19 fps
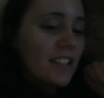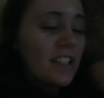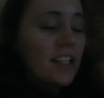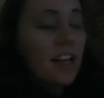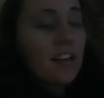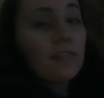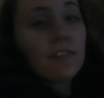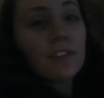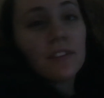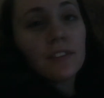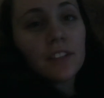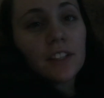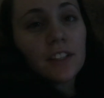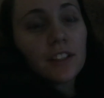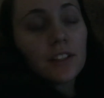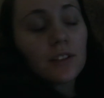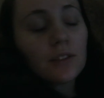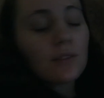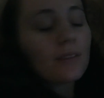
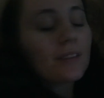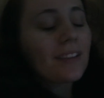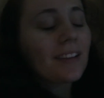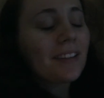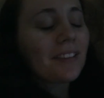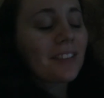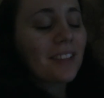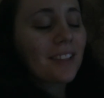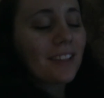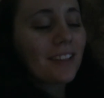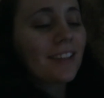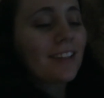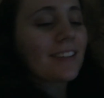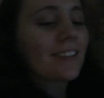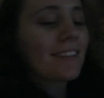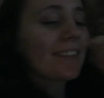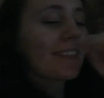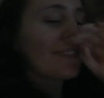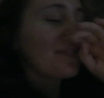10.52, so it's not even that light.
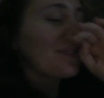I was like...